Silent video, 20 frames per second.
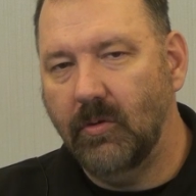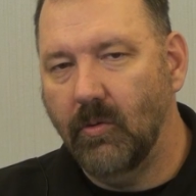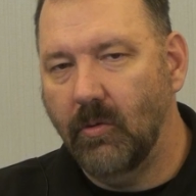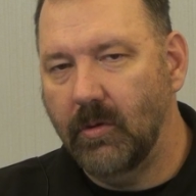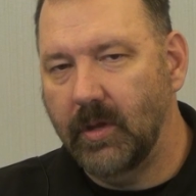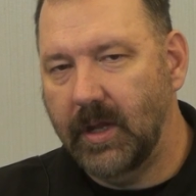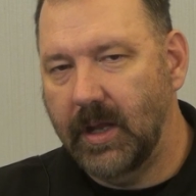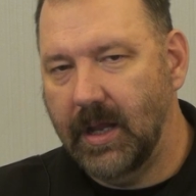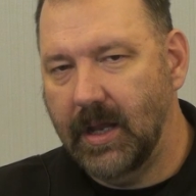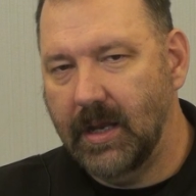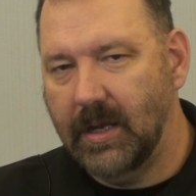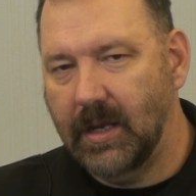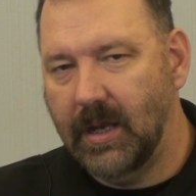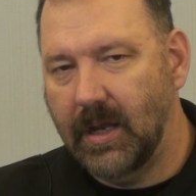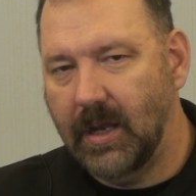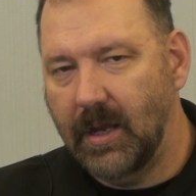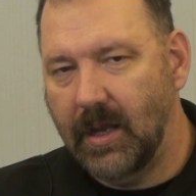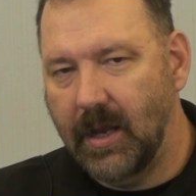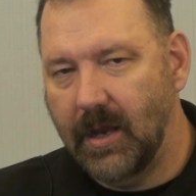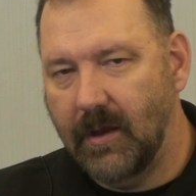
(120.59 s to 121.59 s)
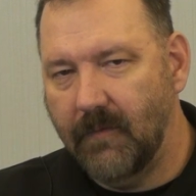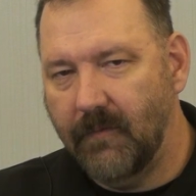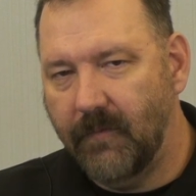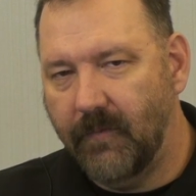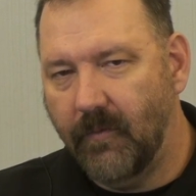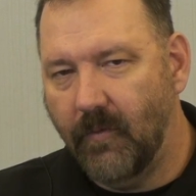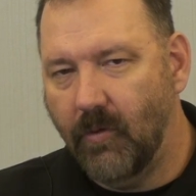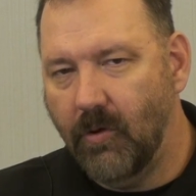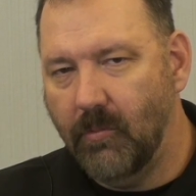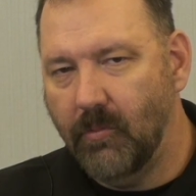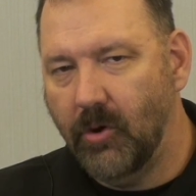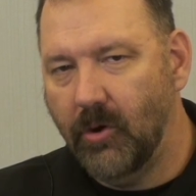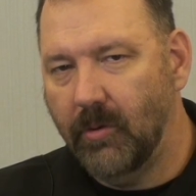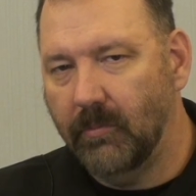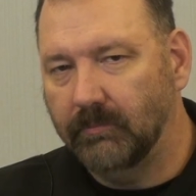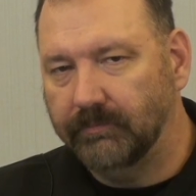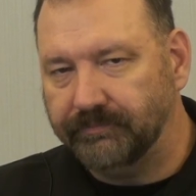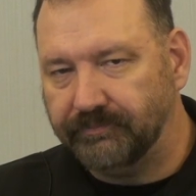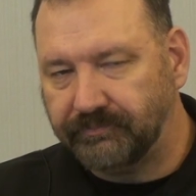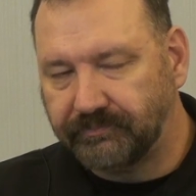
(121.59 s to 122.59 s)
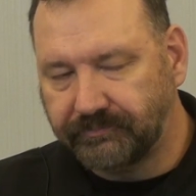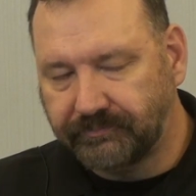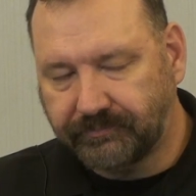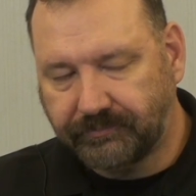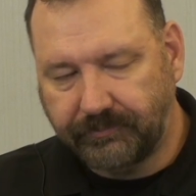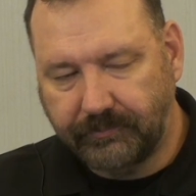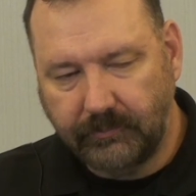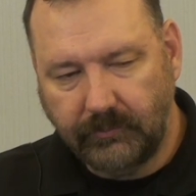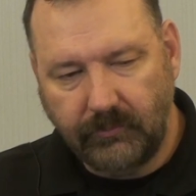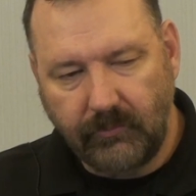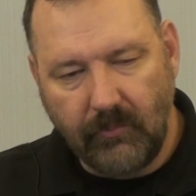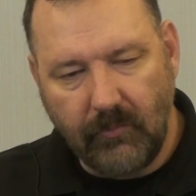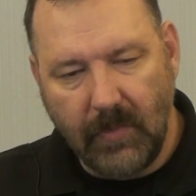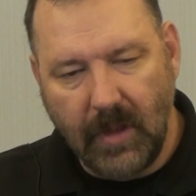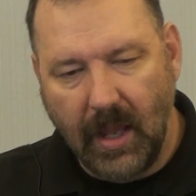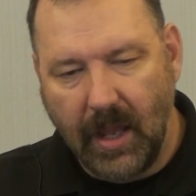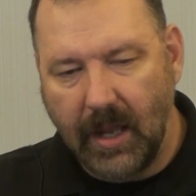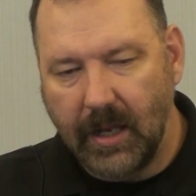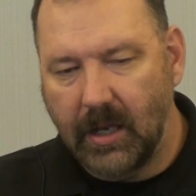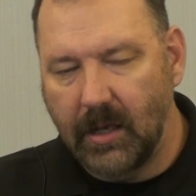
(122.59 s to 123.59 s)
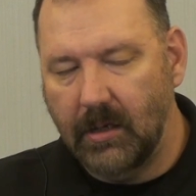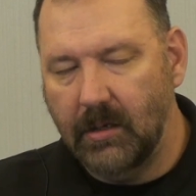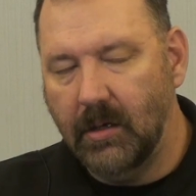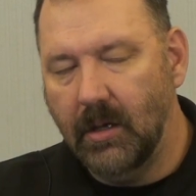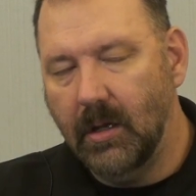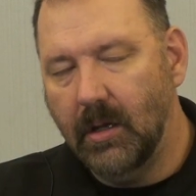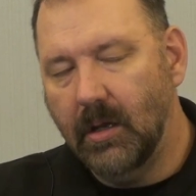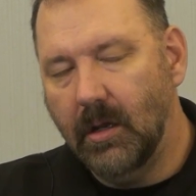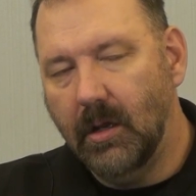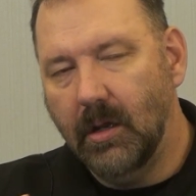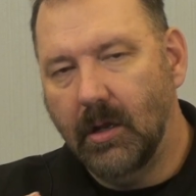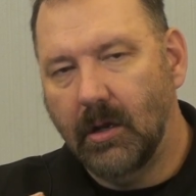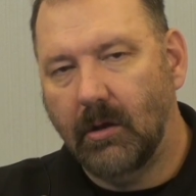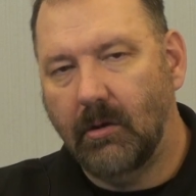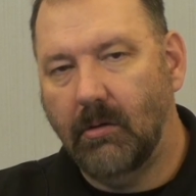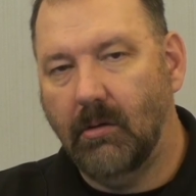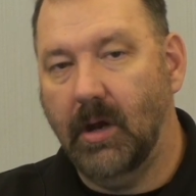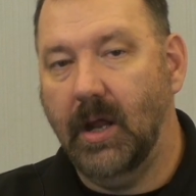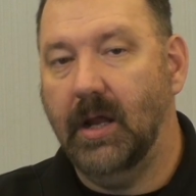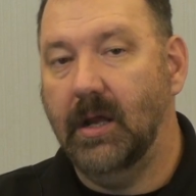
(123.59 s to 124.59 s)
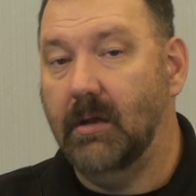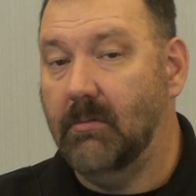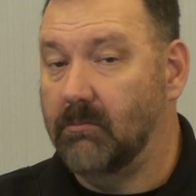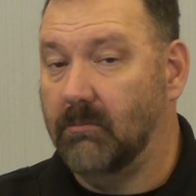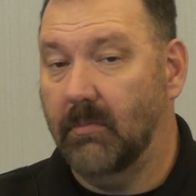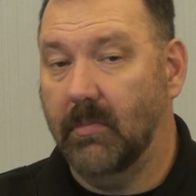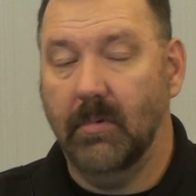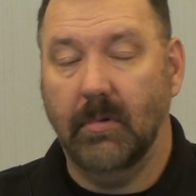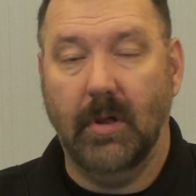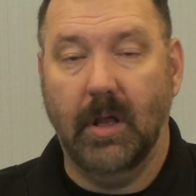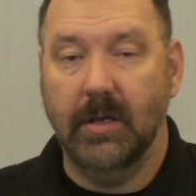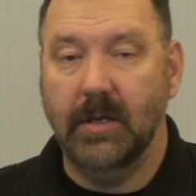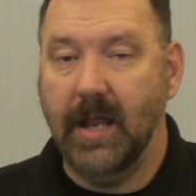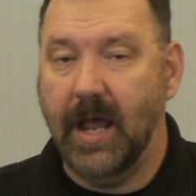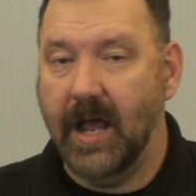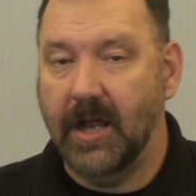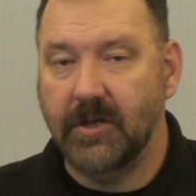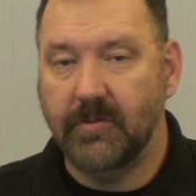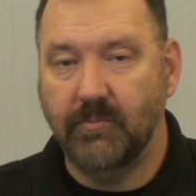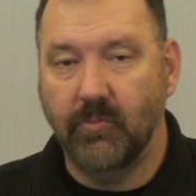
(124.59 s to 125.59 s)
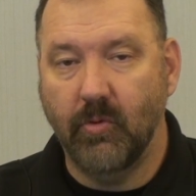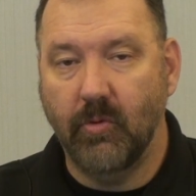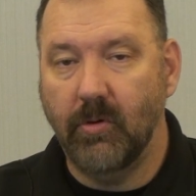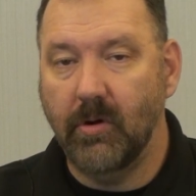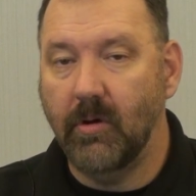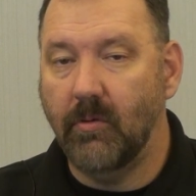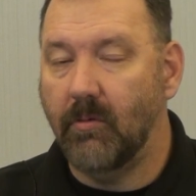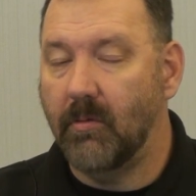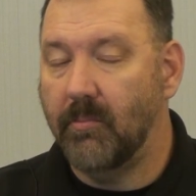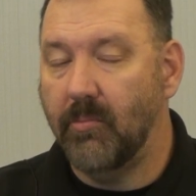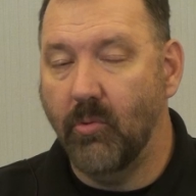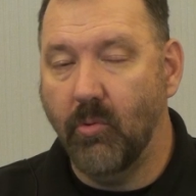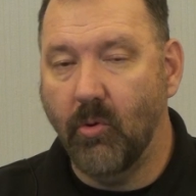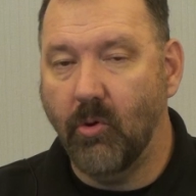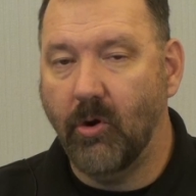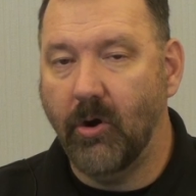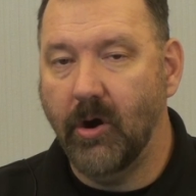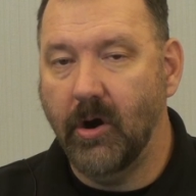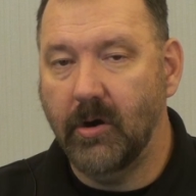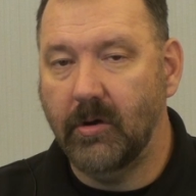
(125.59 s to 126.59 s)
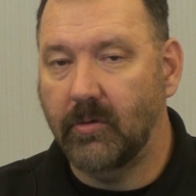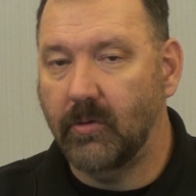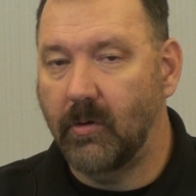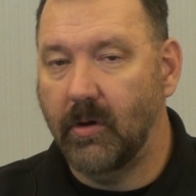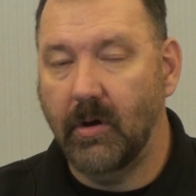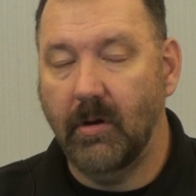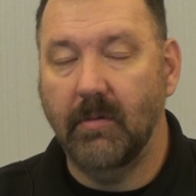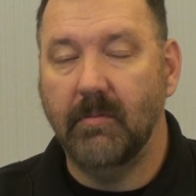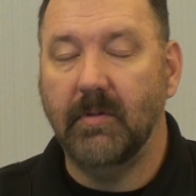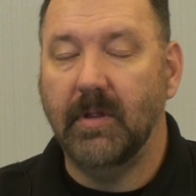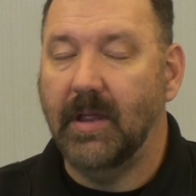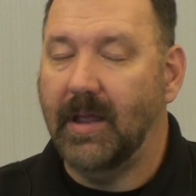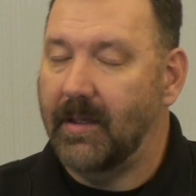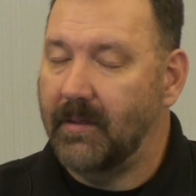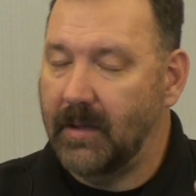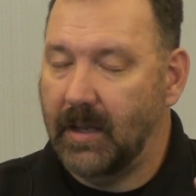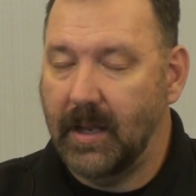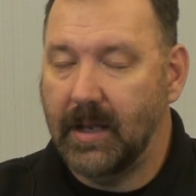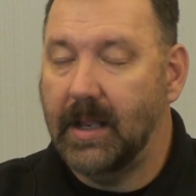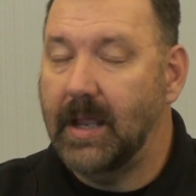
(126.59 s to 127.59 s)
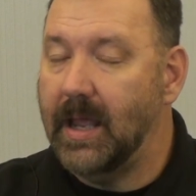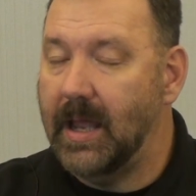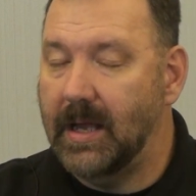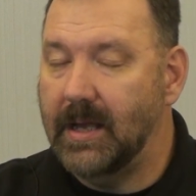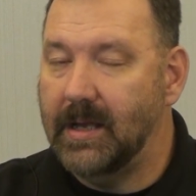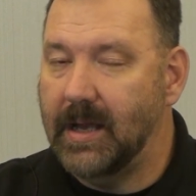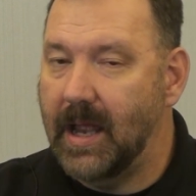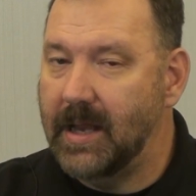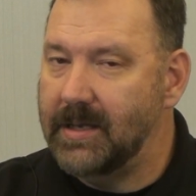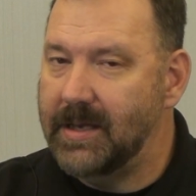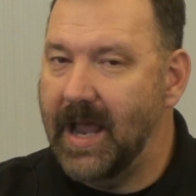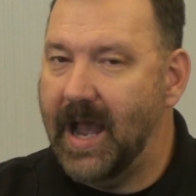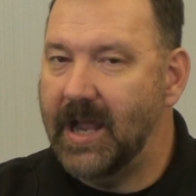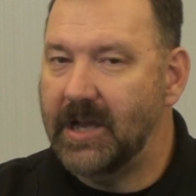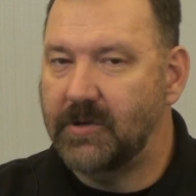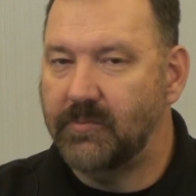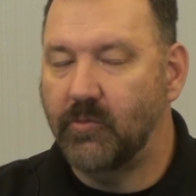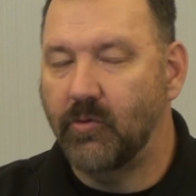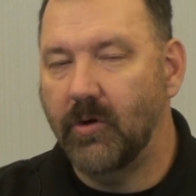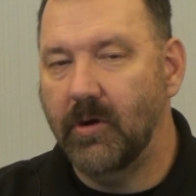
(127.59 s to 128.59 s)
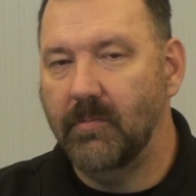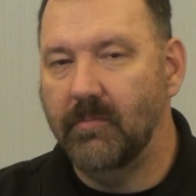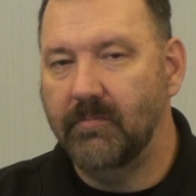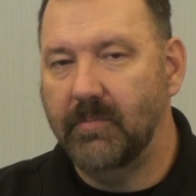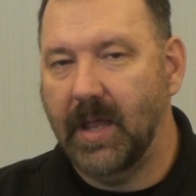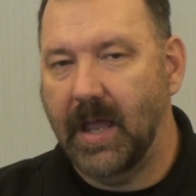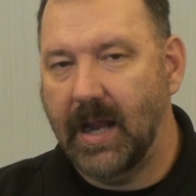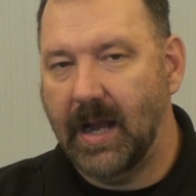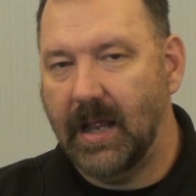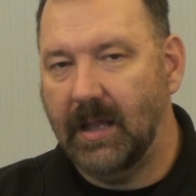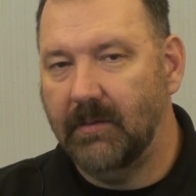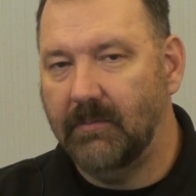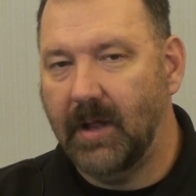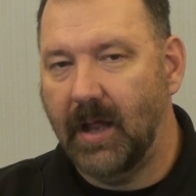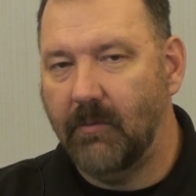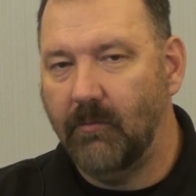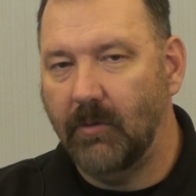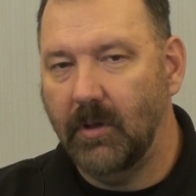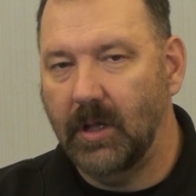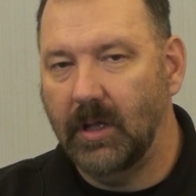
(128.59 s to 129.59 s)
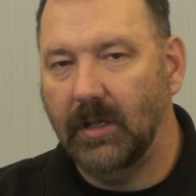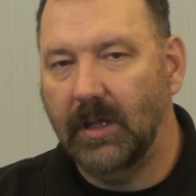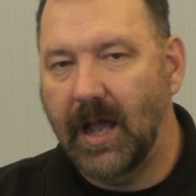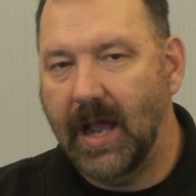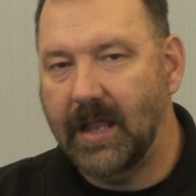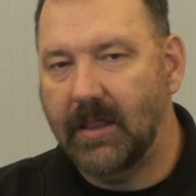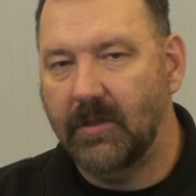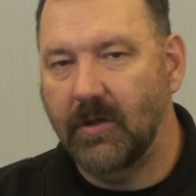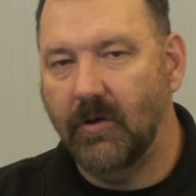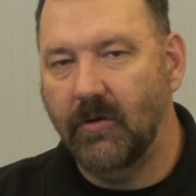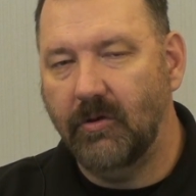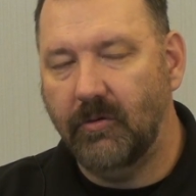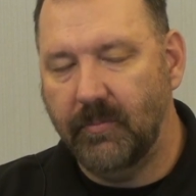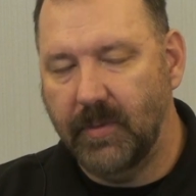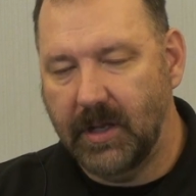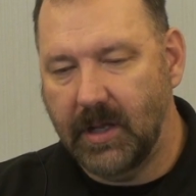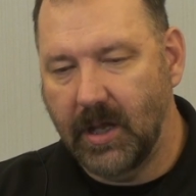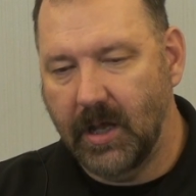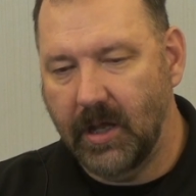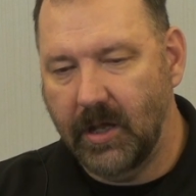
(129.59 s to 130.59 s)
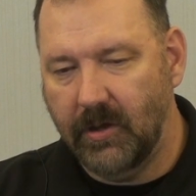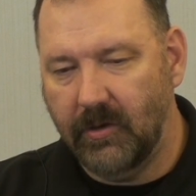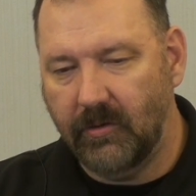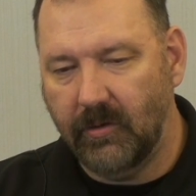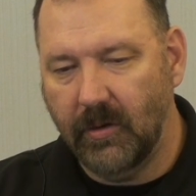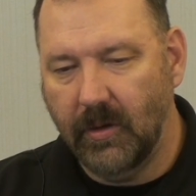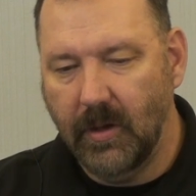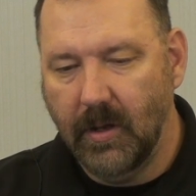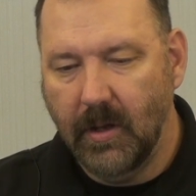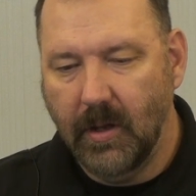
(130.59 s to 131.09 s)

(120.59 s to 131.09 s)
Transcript: tool in Informer, I can create a dashboard, a report, or again, a dashboard. I really like those because